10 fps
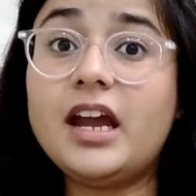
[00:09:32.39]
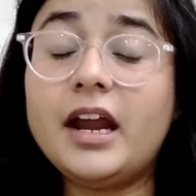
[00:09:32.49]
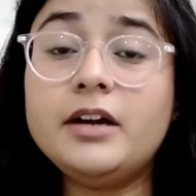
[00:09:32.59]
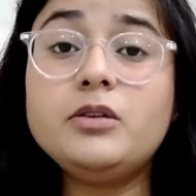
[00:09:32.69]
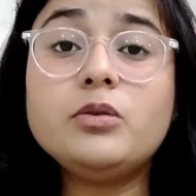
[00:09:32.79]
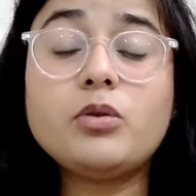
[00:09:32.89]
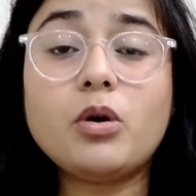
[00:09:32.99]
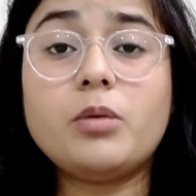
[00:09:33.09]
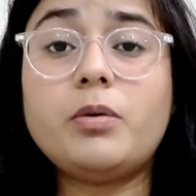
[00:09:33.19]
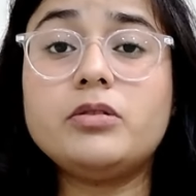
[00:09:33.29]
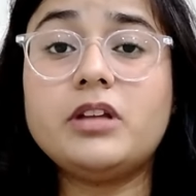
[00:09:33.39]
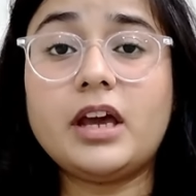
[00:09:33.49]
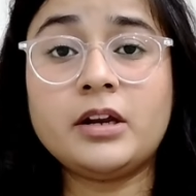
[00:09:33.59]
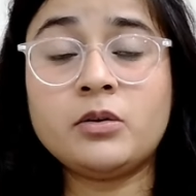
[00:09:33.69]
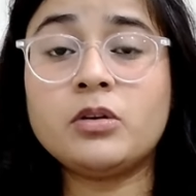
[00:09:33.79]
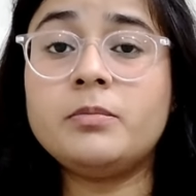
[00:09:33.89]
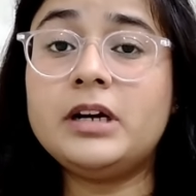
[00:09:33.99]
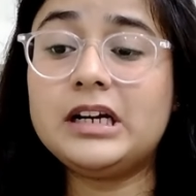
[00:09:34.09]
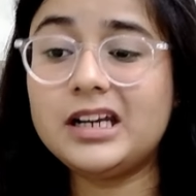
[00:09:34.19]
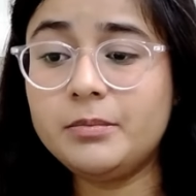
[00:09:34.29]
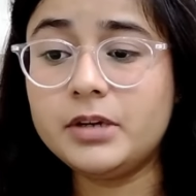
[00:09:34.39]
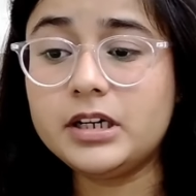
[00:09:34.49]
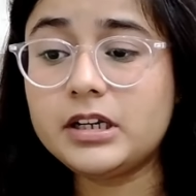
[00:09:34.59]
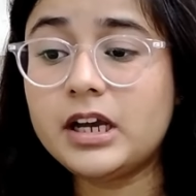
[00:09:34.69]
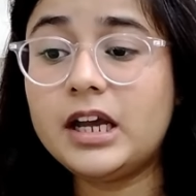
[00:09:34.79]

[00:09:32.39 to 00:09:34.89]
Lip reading: And to talk about the enrollment limit,